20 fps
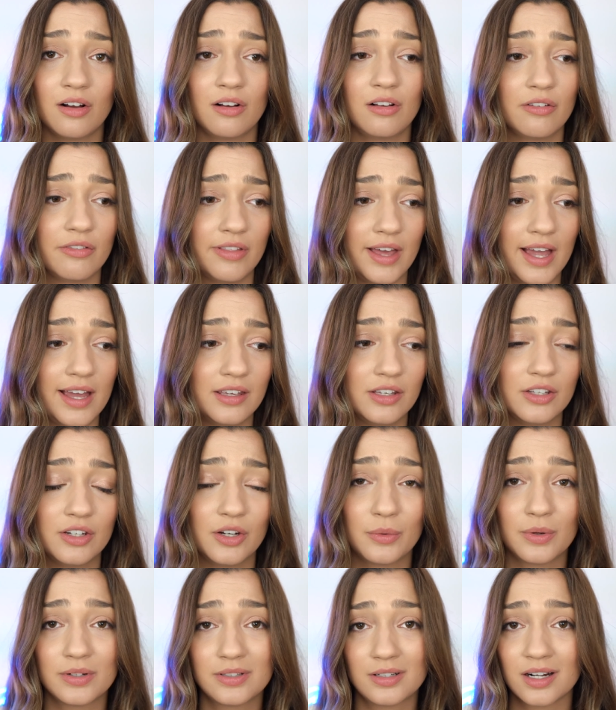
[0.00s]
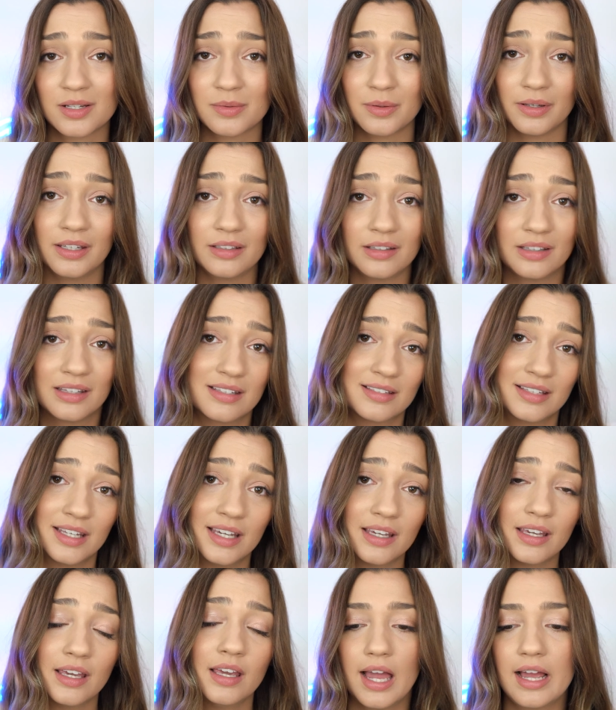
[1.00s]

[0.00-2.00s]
all of that, you know, where it talks about healing the sick.